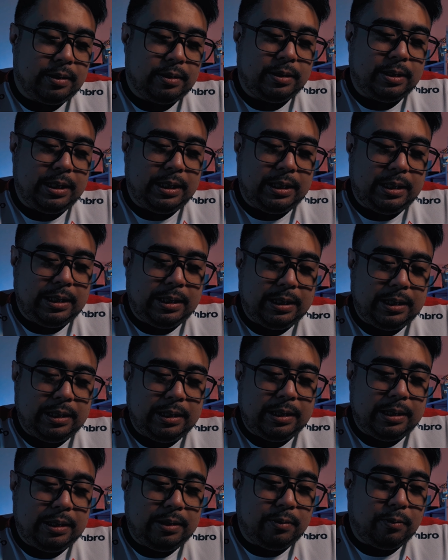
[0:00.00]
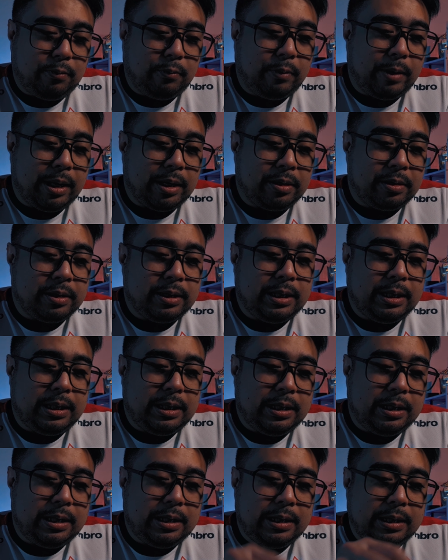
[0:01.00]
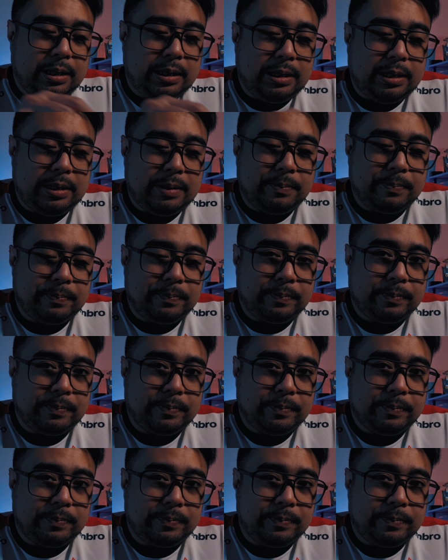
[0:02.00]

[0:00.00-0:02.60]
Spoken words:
where the